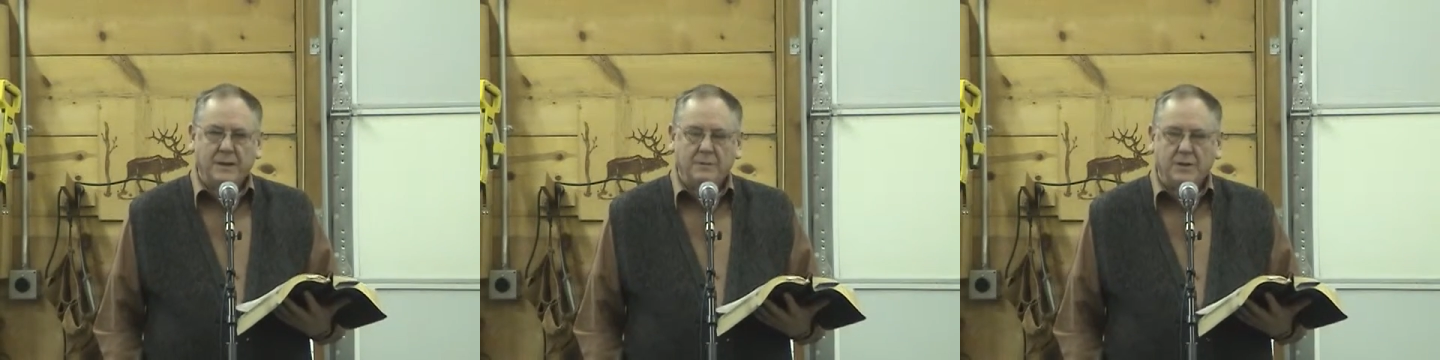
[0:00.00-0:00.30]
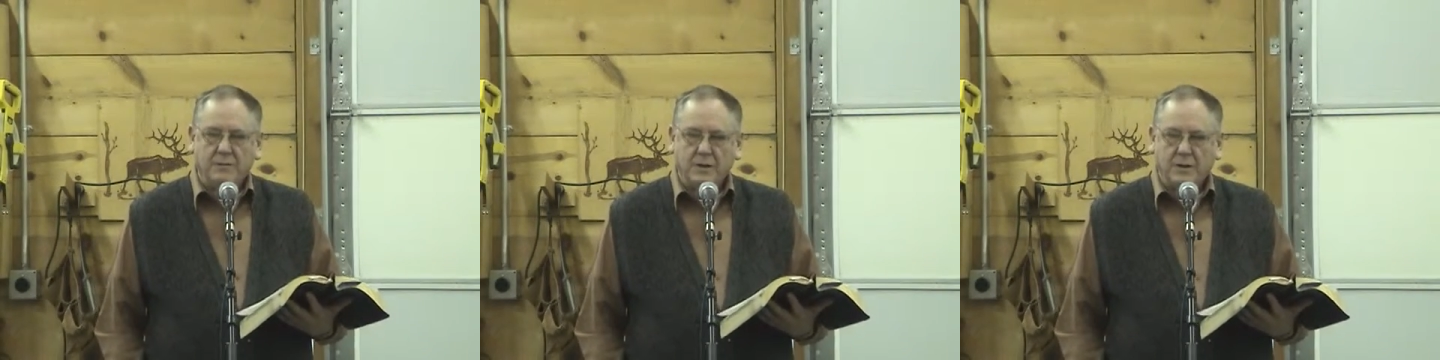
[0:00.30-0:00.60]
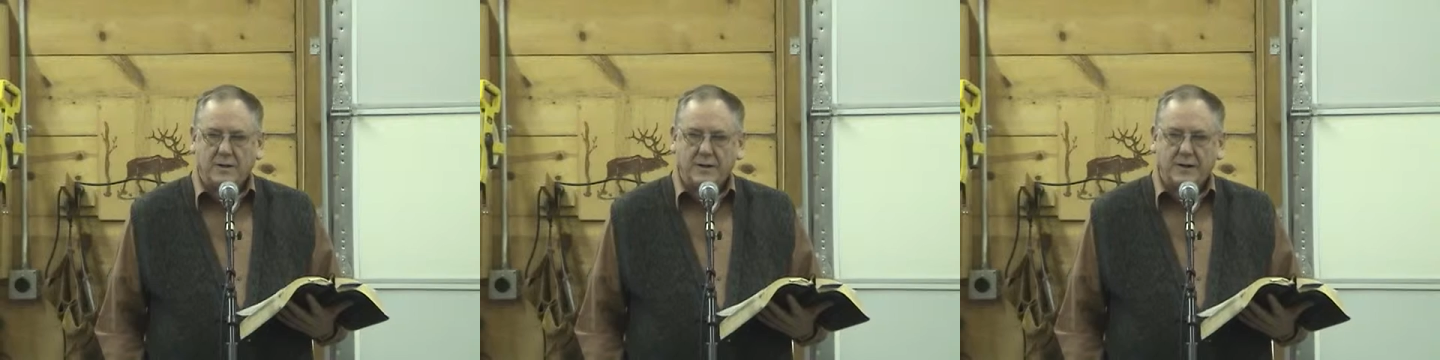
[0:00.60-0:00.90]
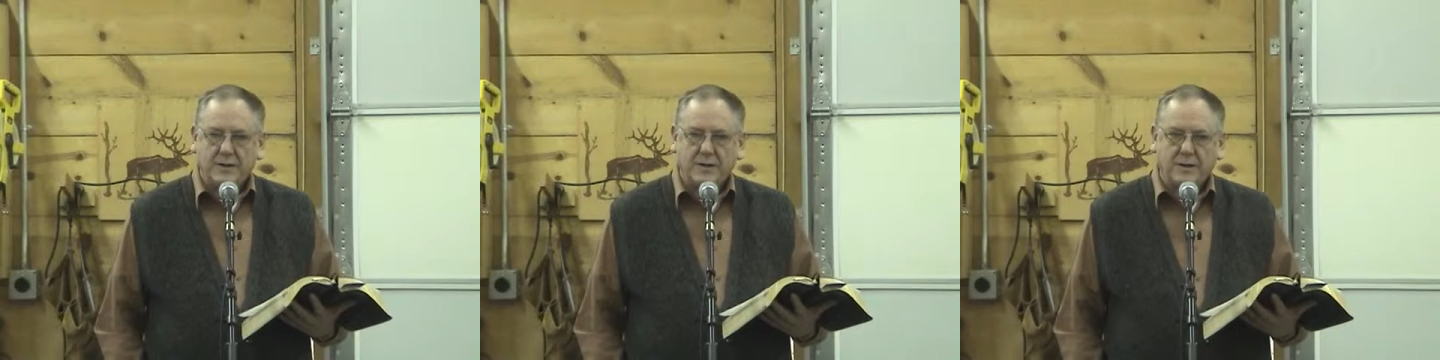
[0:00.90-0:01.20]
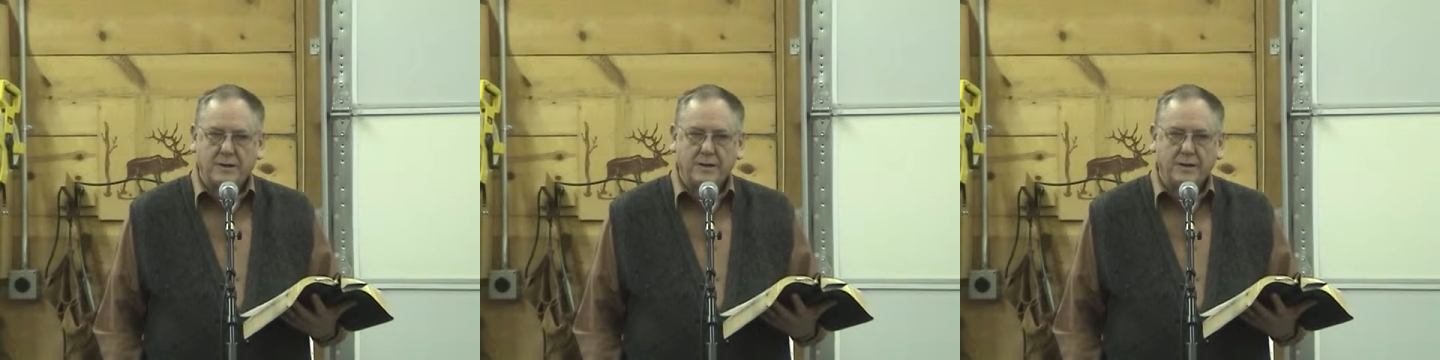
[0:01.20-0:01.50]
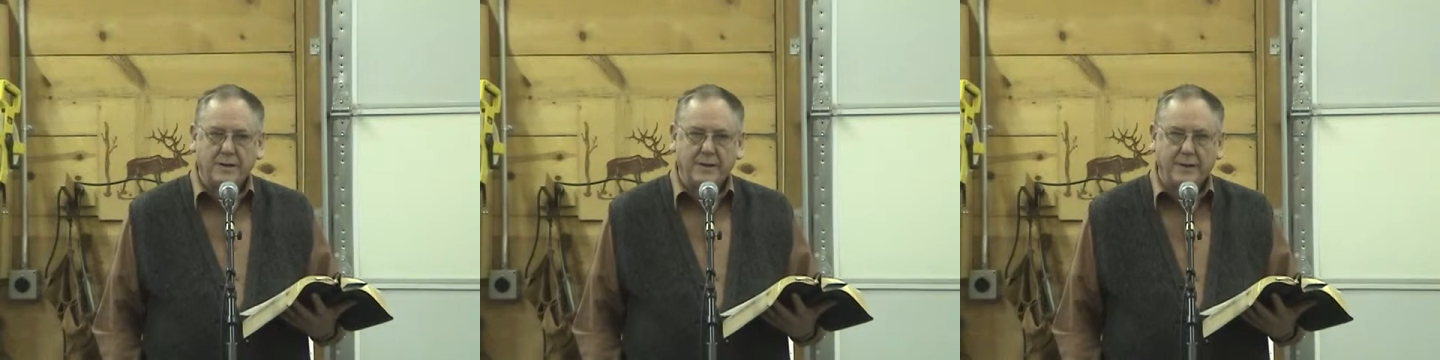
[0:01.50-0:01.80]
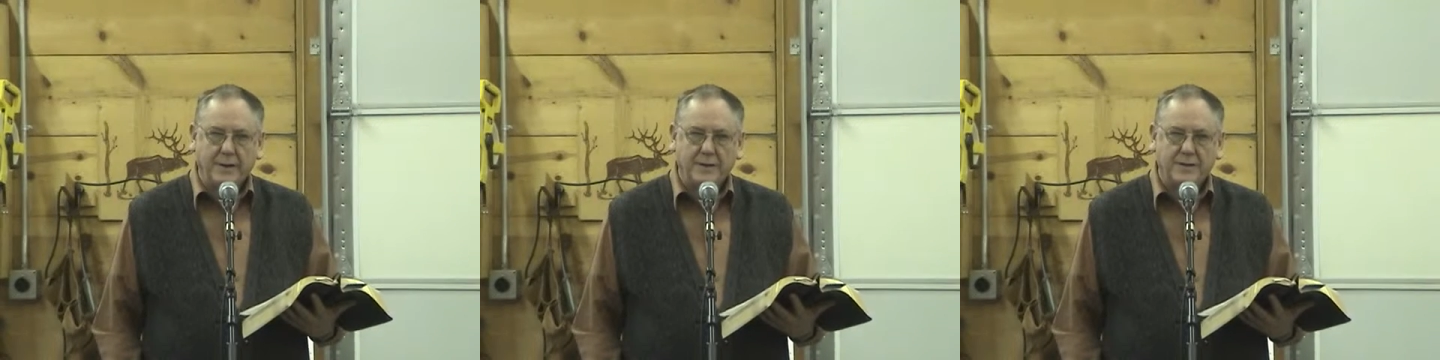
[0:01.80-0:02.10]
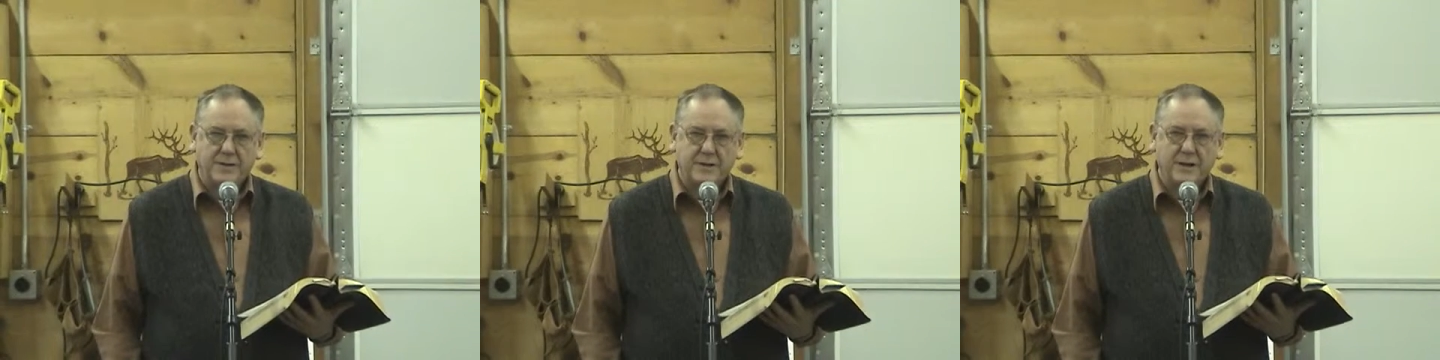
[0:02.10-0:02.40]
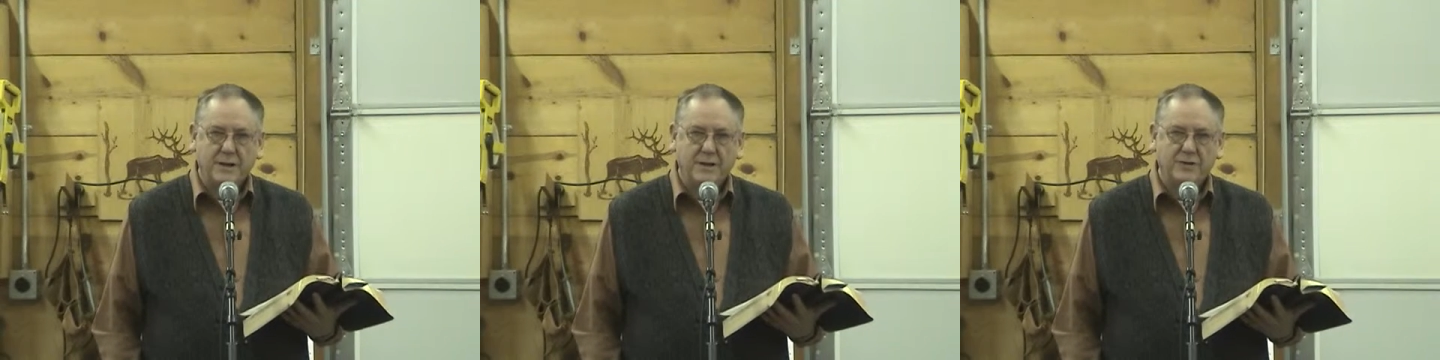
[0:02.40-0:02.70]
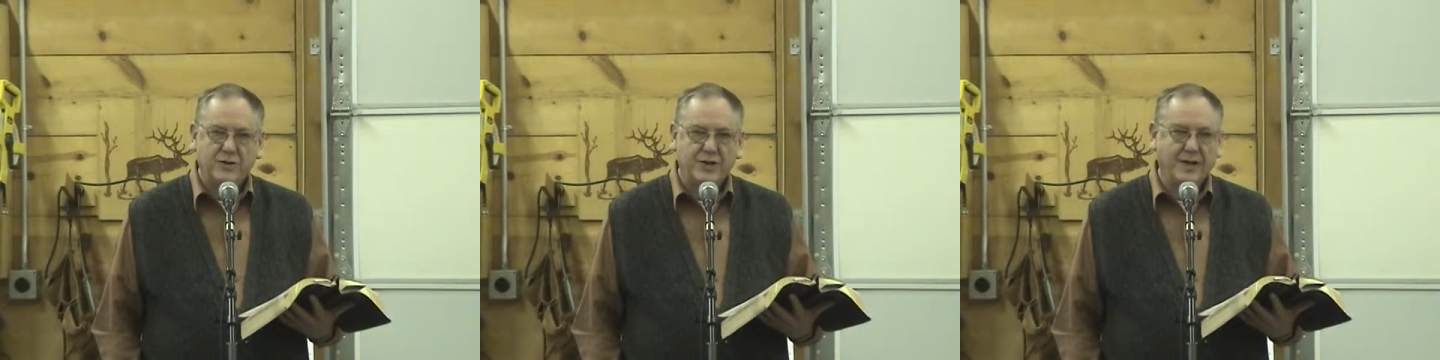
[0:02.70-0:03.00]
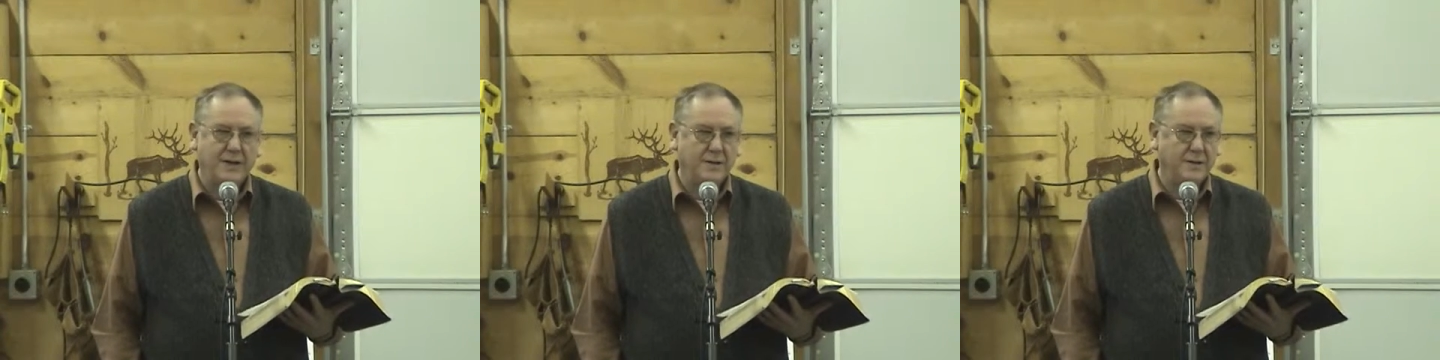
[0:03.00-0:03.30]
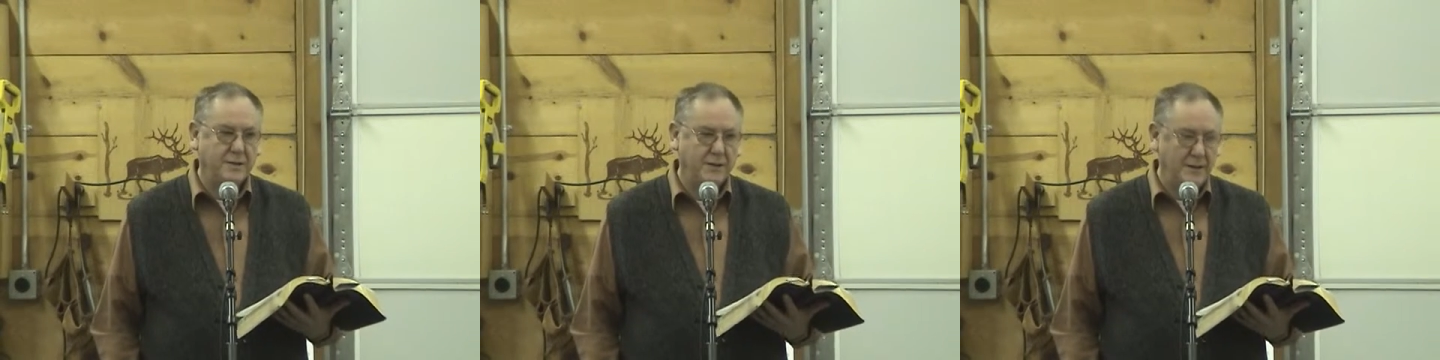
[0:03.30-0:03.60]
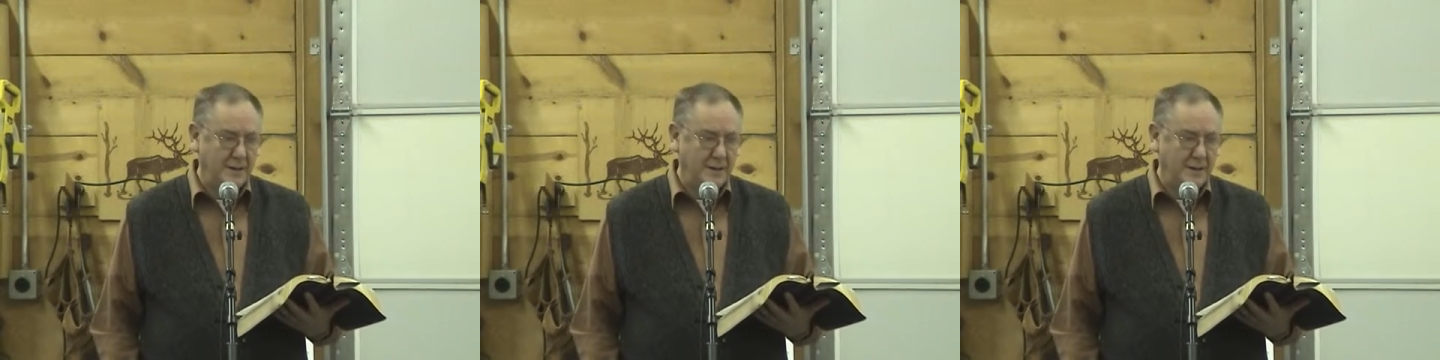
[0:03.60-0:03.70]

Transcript: But if we look at each other and see chains